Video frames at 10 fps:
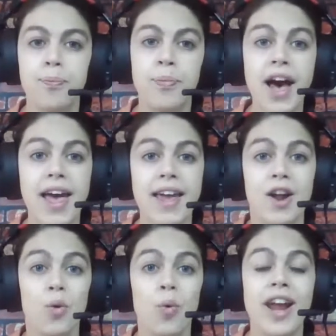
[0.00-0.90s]
But
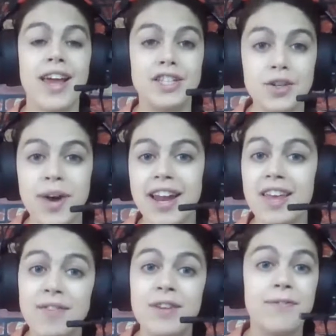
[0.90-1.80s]
when I do it,
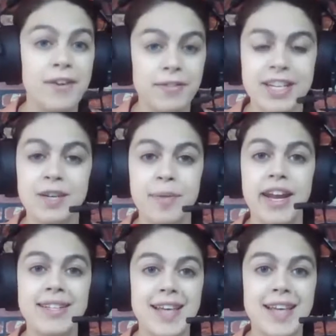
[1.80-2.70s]
even 15
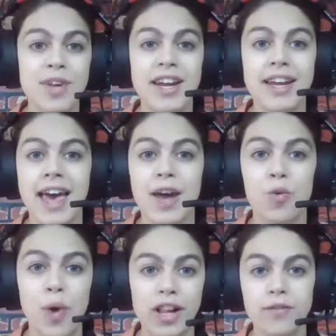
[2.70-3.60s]
minutes, I'm going to
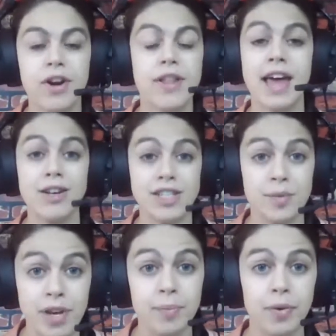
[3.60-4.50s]
get well over
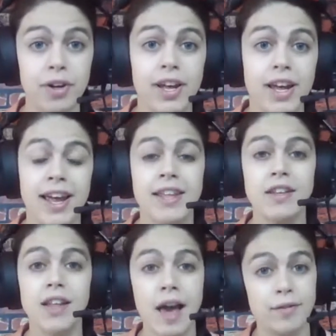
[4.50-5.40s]
1,000 people in
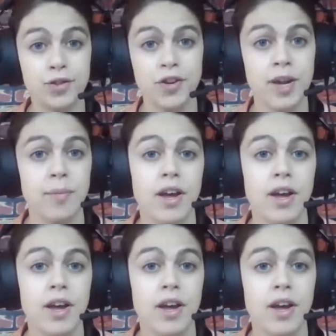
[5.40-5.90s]
the live stream.